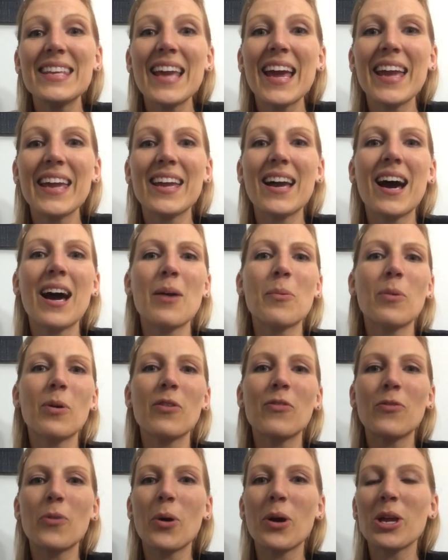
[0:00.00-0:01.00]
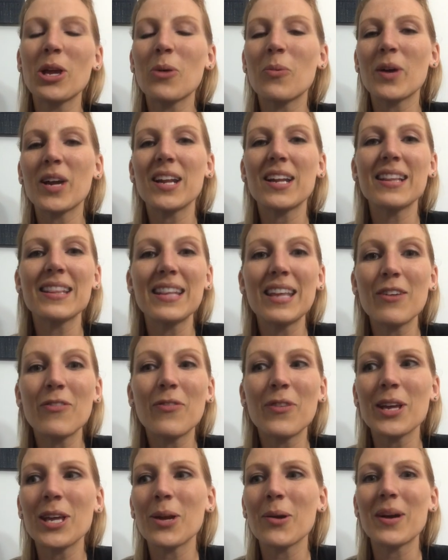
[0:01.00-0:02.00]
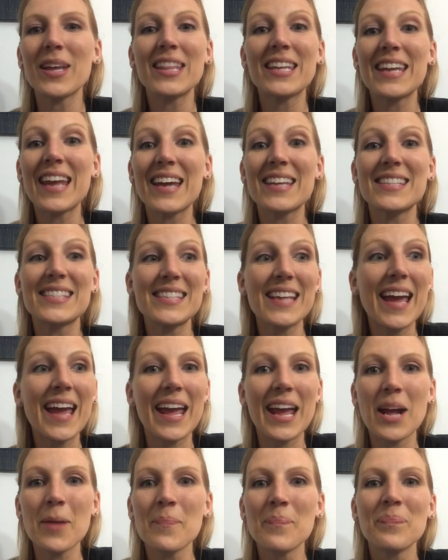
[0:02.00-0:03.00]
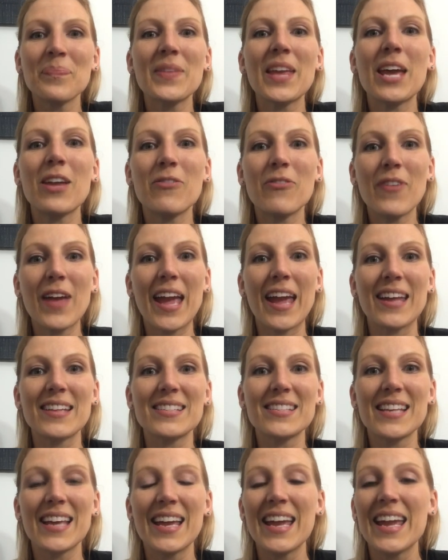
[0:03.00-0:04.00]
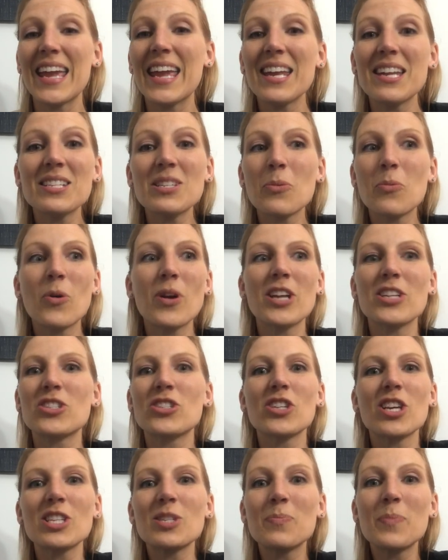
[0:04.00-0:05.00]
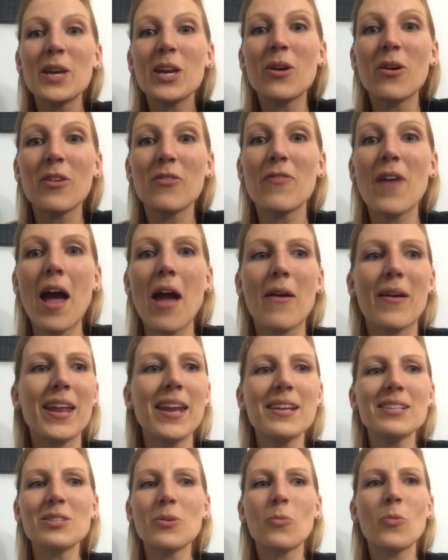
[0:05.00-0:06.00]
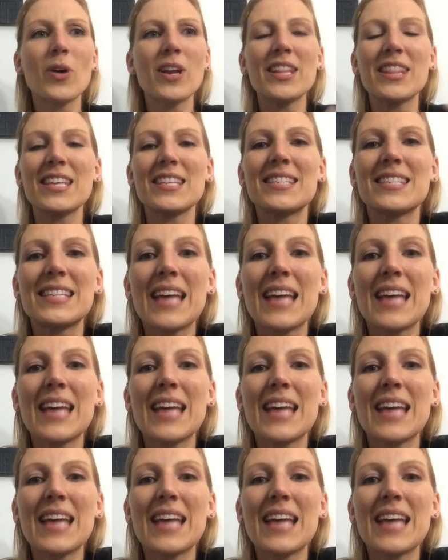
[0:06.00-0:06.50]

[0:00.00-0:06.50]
"Yay God, we're for you. We're going to live for you." And the next day, it fades. He doesn't want us just being on fire. He doesn't want it this